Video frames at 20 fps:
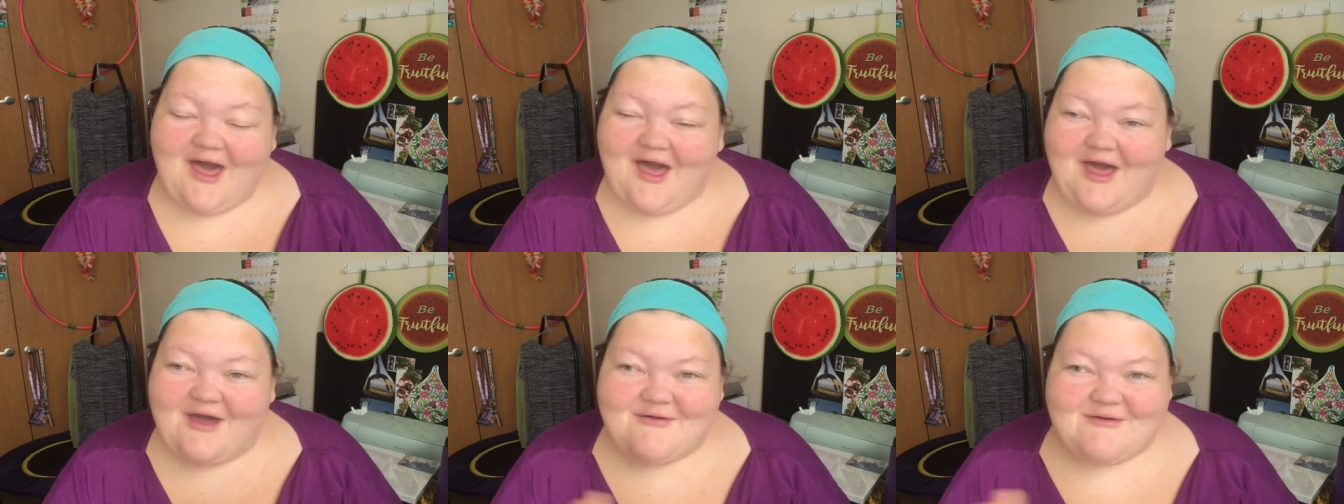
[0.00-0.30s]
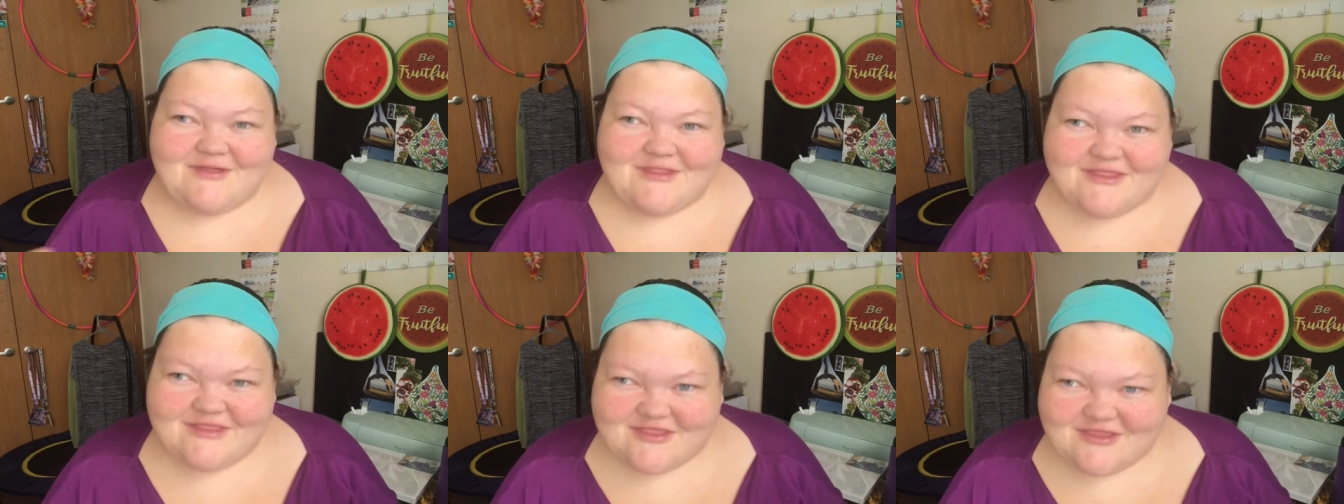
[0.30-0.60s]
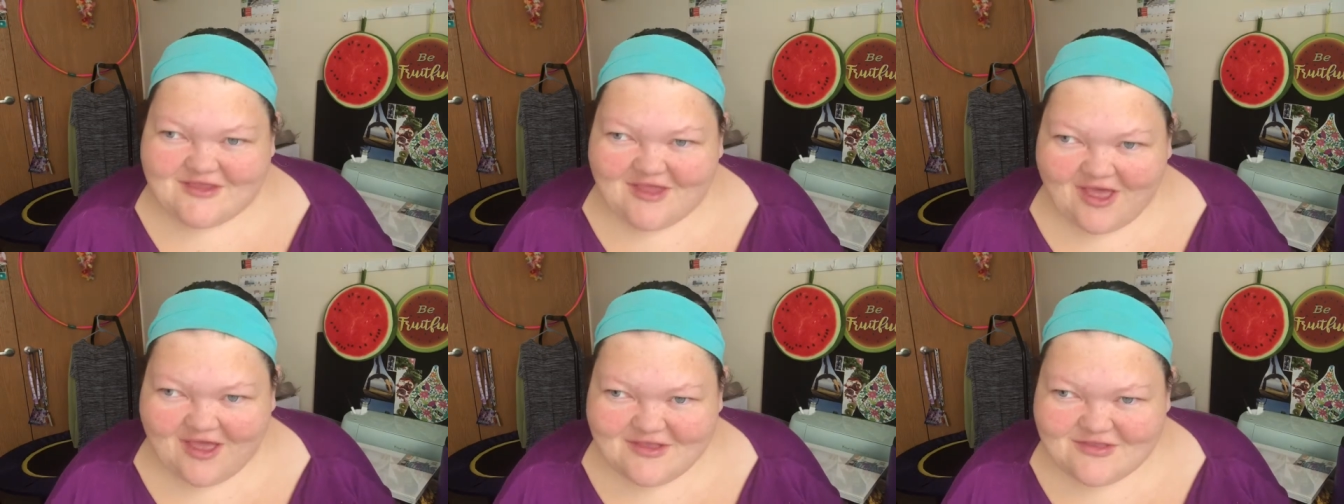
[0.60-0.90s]
I wanted to
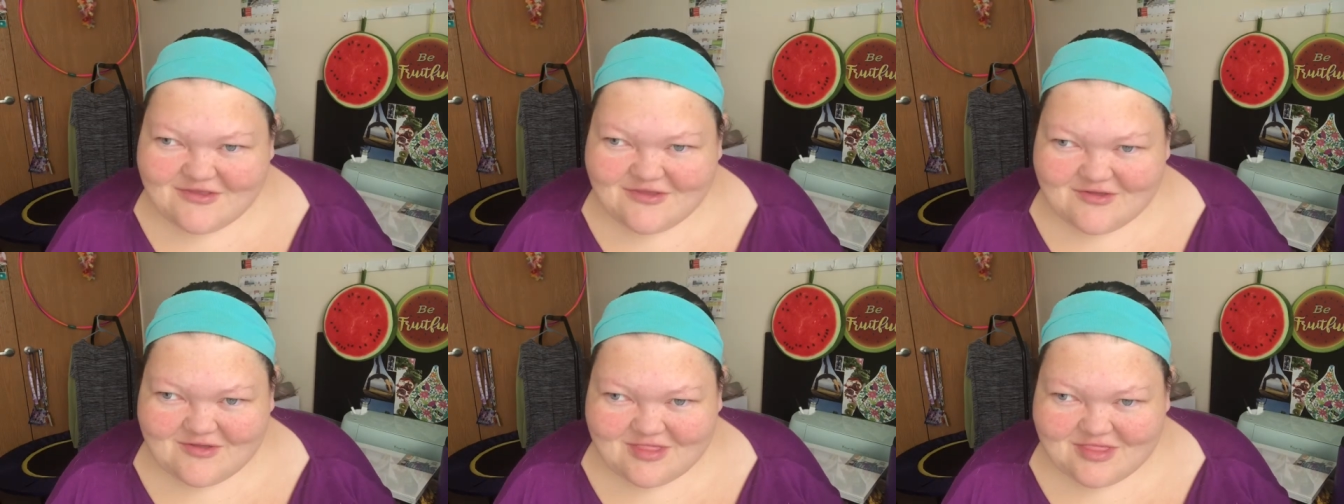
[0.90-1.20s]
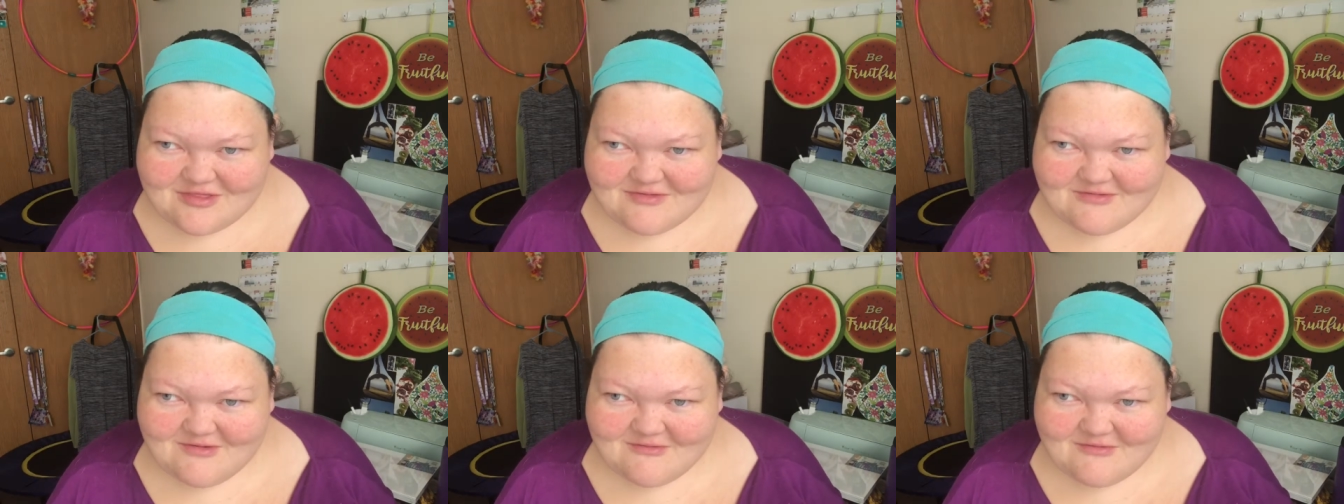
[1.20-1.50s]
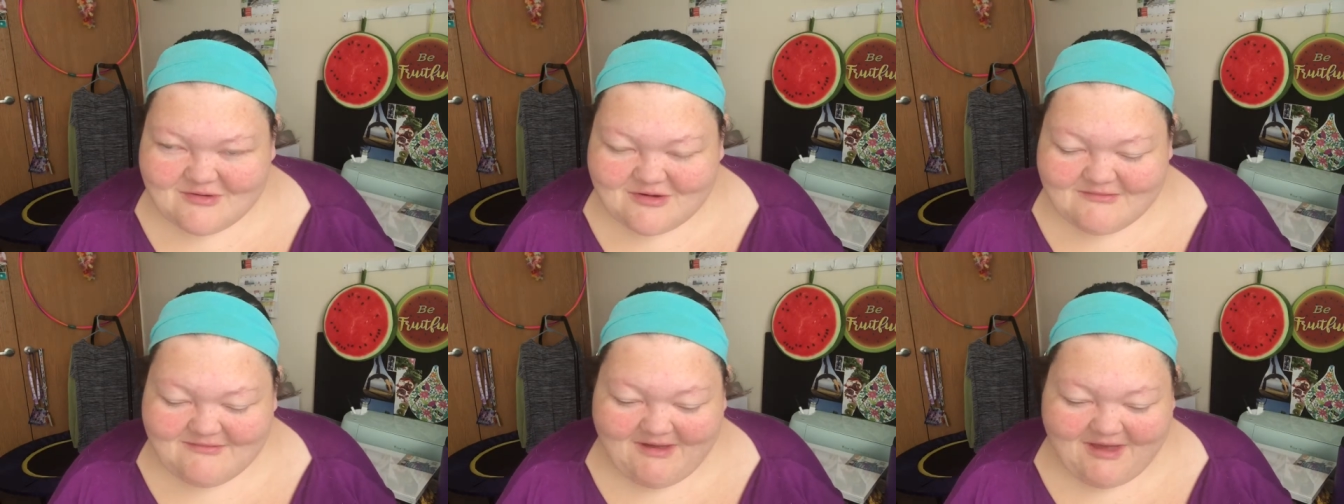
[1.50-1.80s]
talk to you a little bit
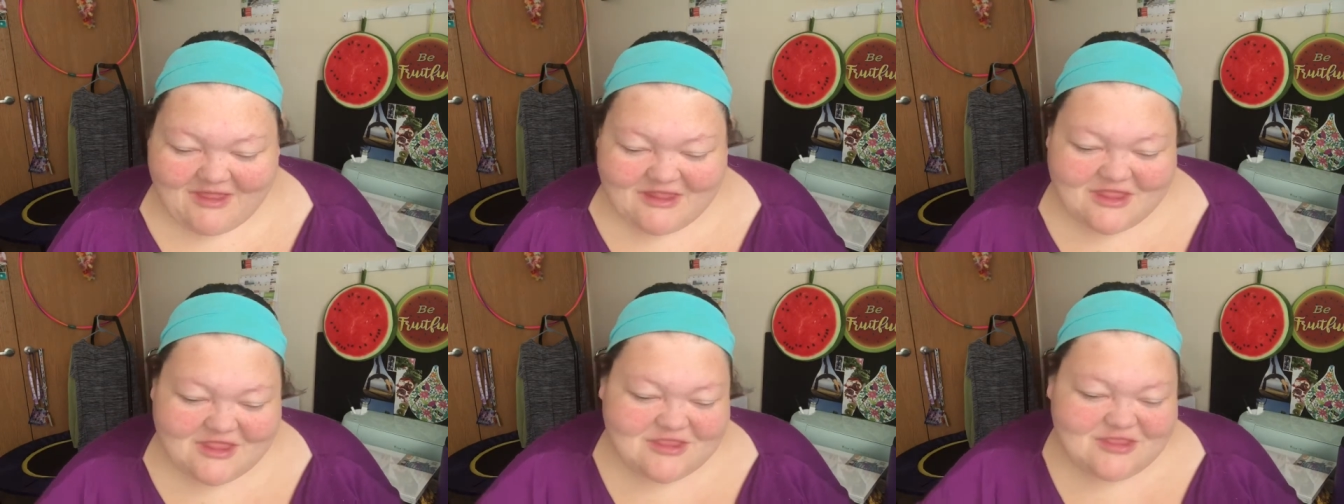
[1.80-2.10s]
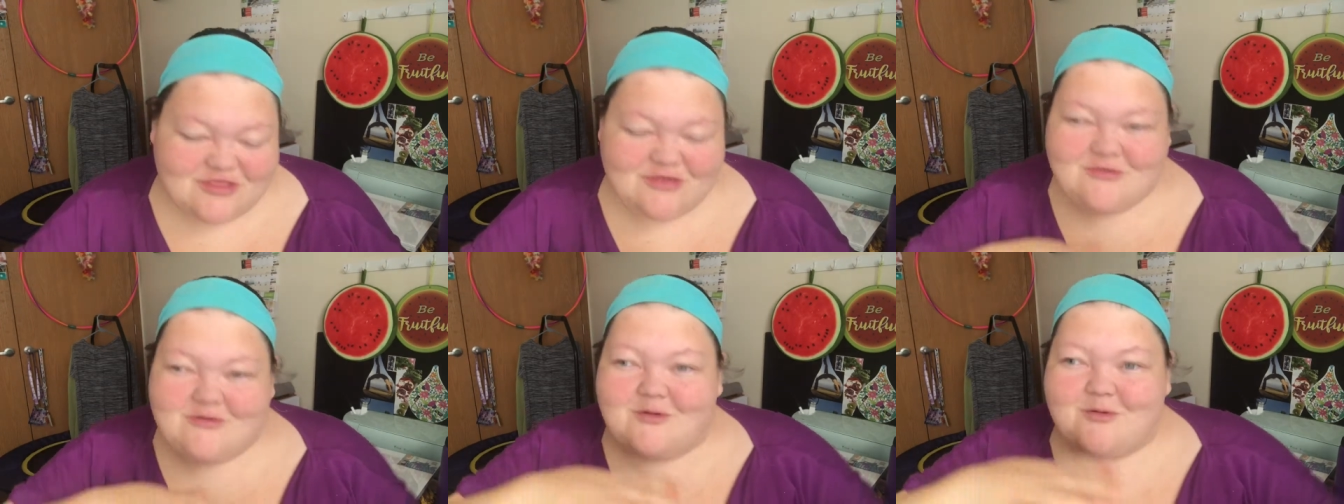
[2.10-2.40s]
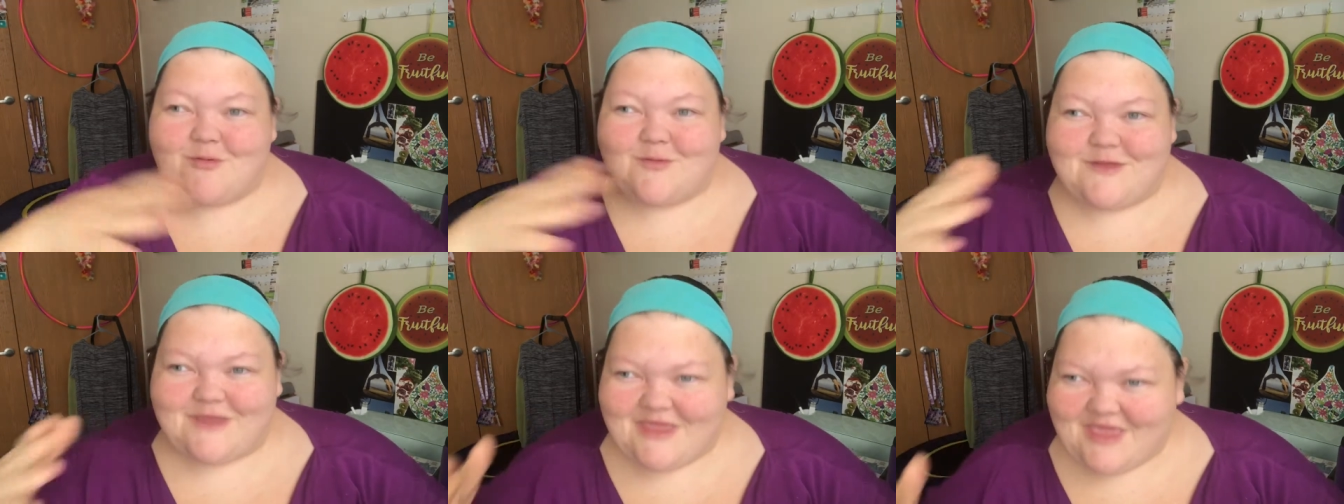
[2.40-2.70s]
more about it, do a
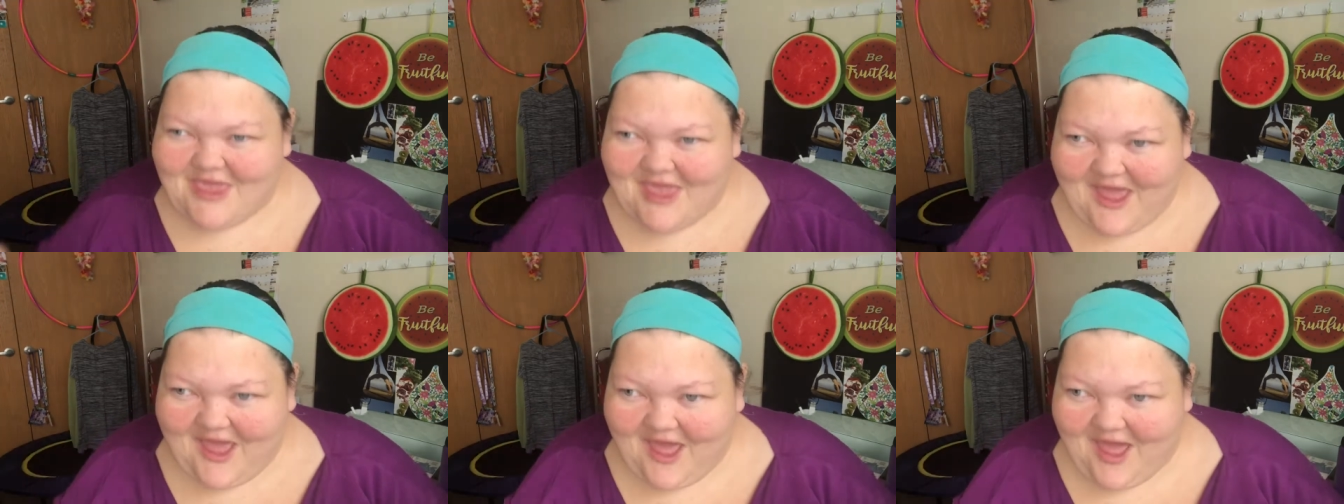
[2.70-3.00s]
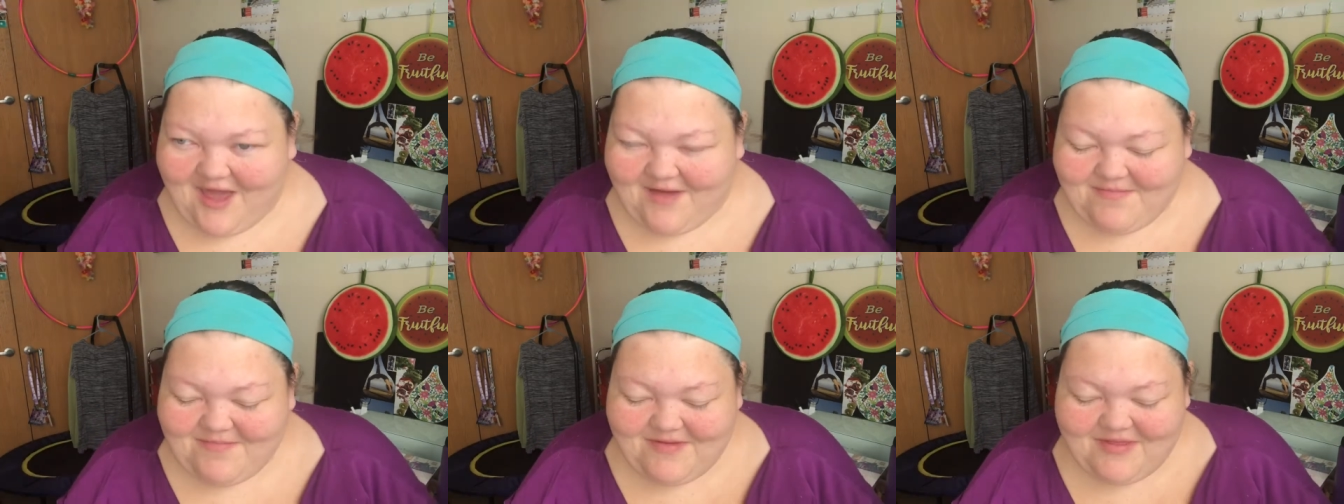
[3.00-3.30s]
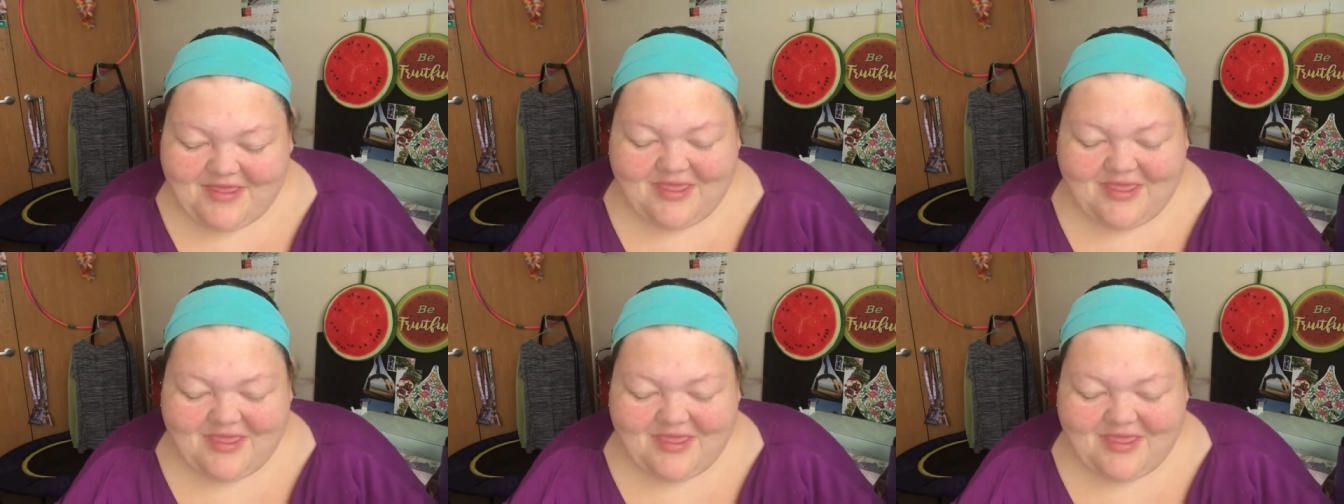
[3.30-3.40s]
recap,